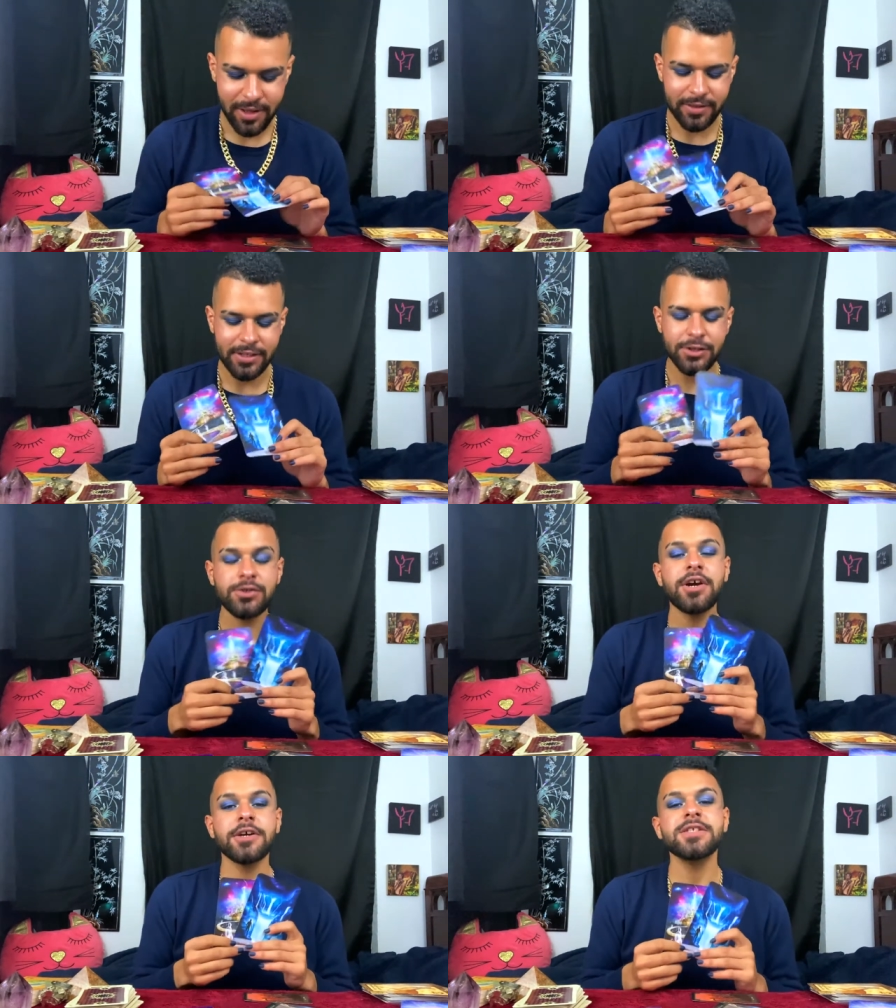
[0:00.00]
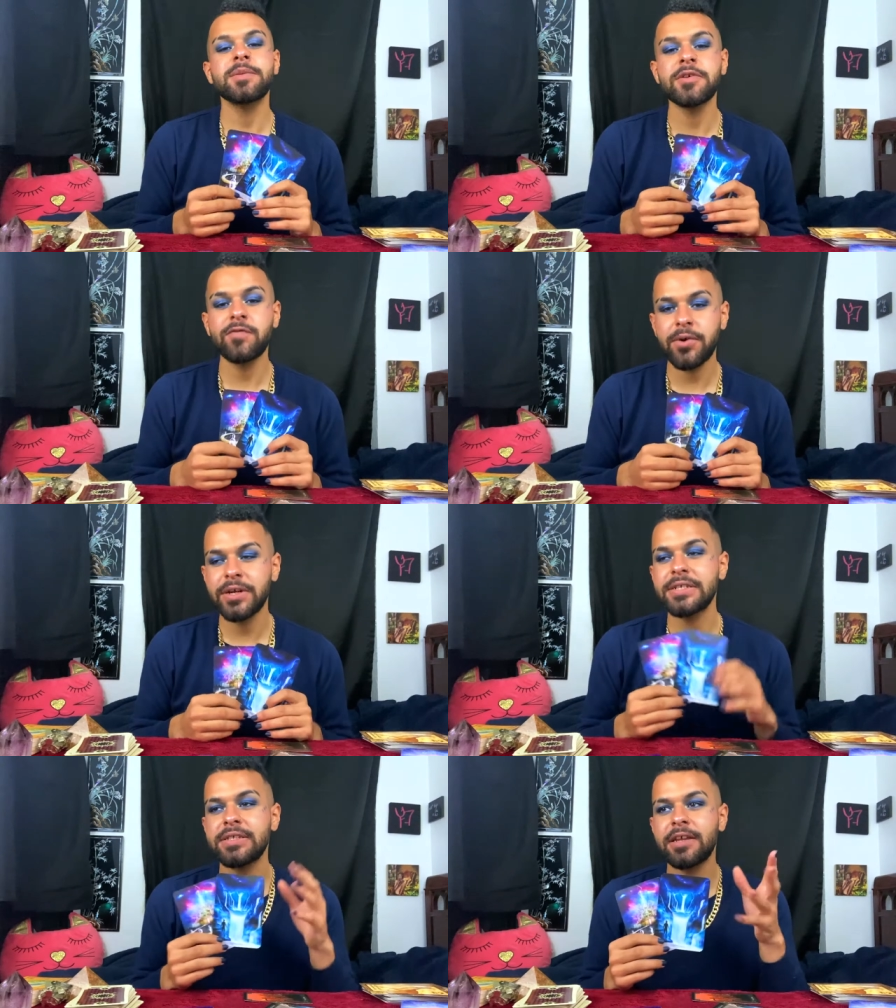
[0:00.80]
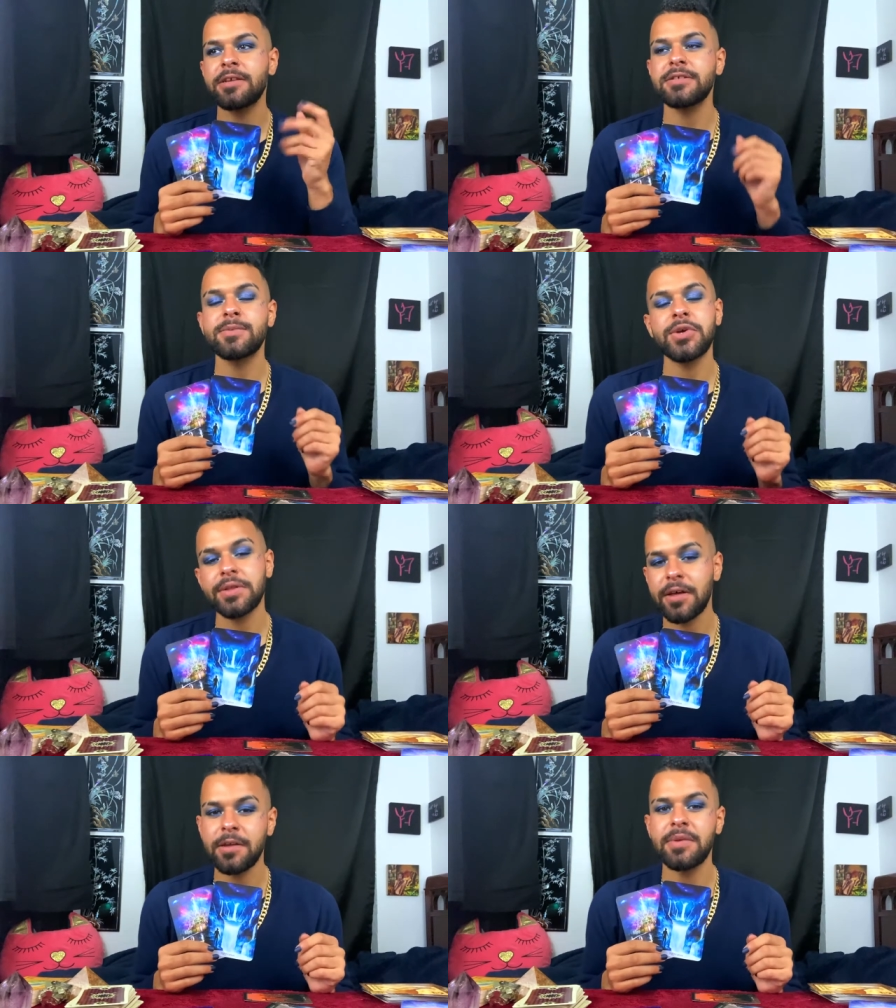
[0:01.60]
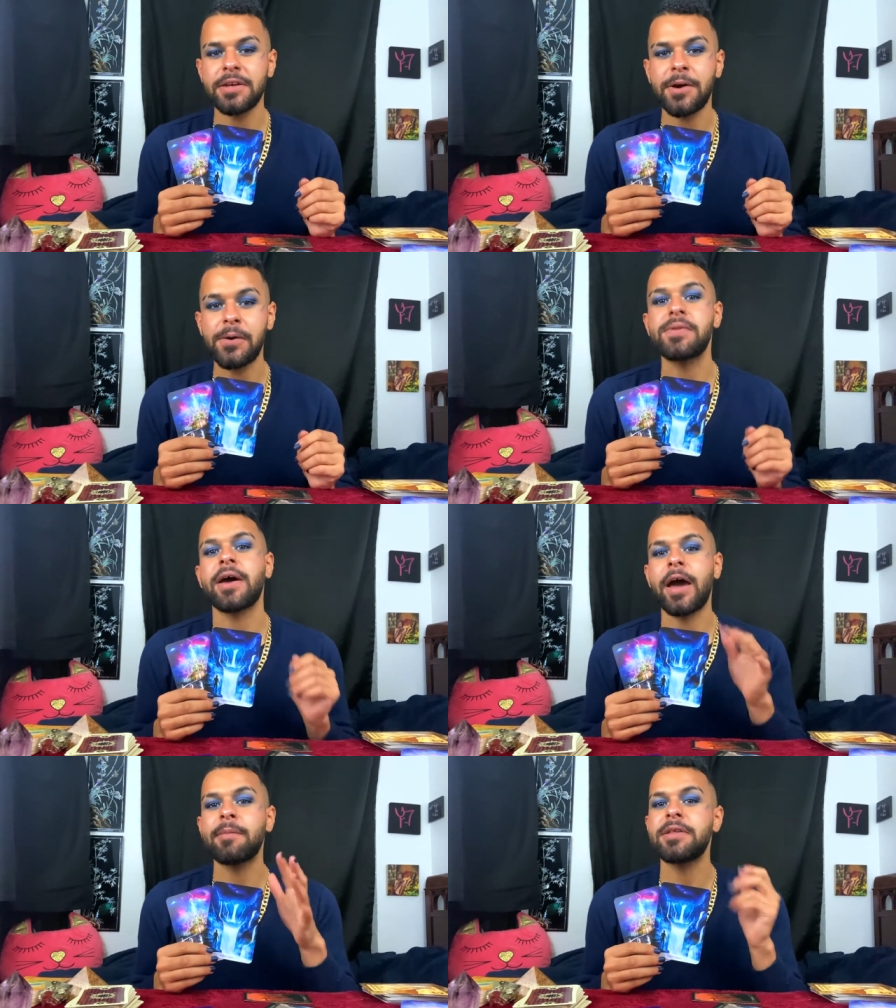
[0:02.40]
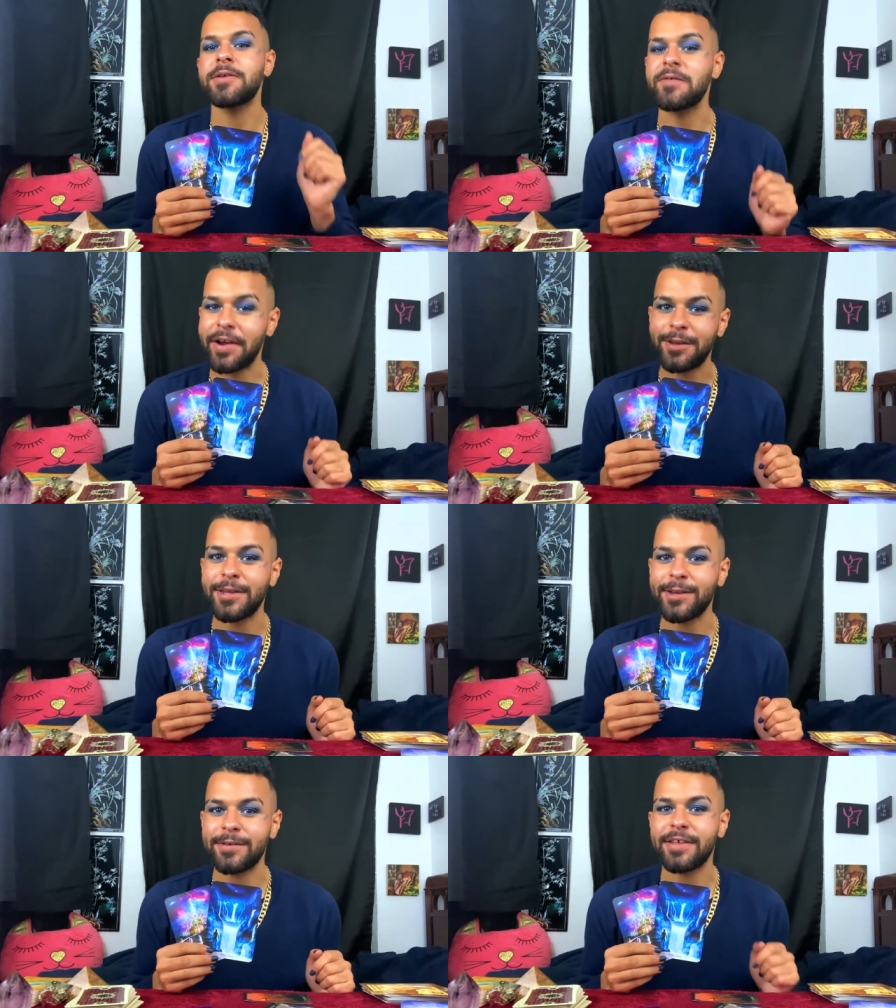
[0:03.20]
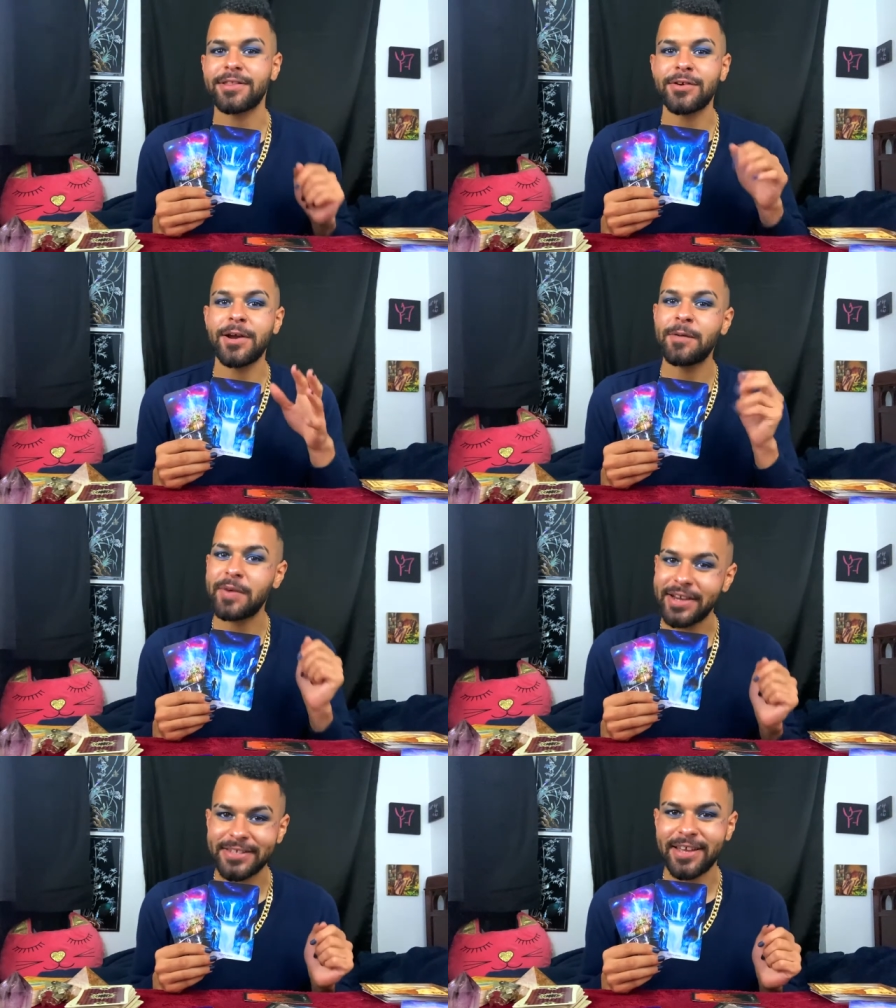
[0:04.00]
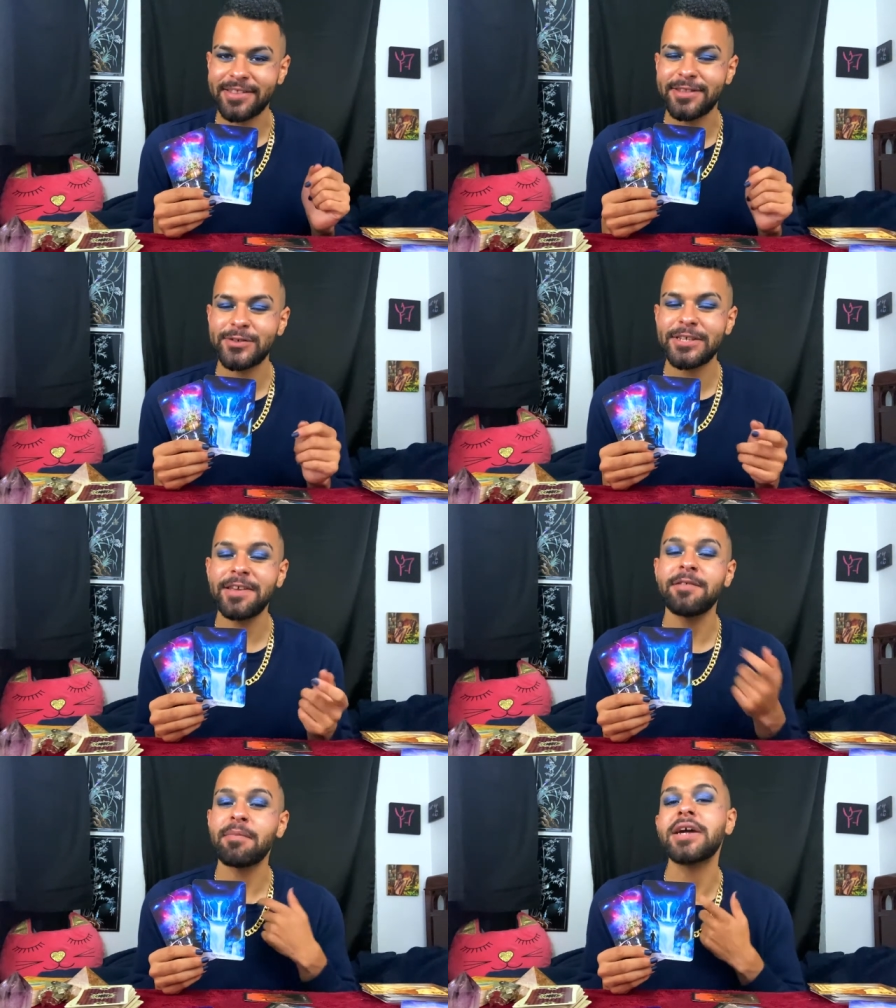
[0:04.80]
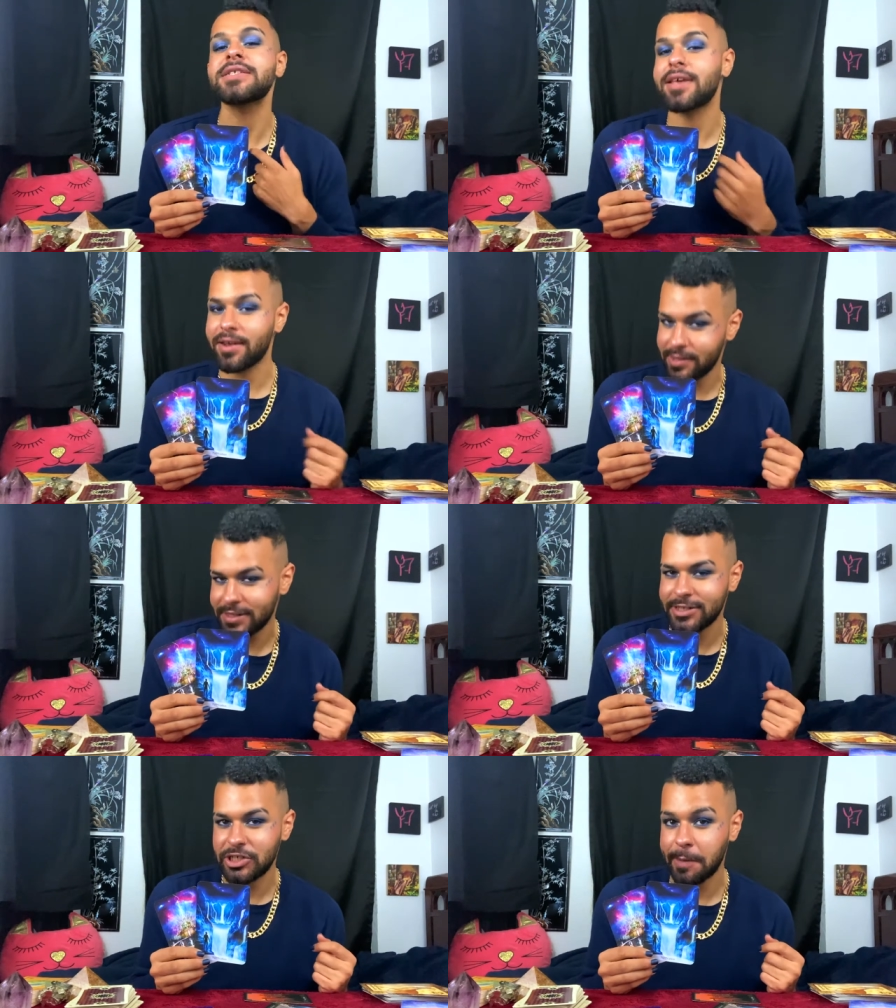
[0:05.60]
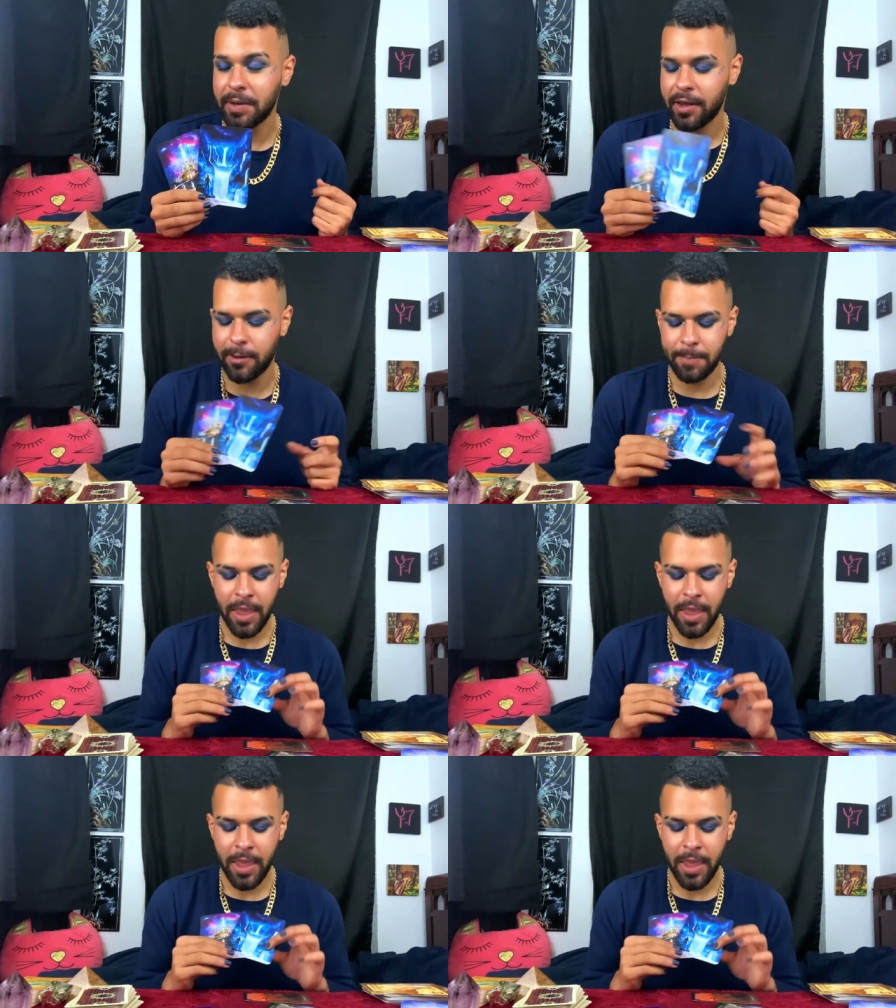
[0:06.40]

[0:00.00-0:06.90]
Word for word: These two cards coming forward is spirit letting me know that I'm in the right here, that they're on my side, that they're taking my side in this, Gemini.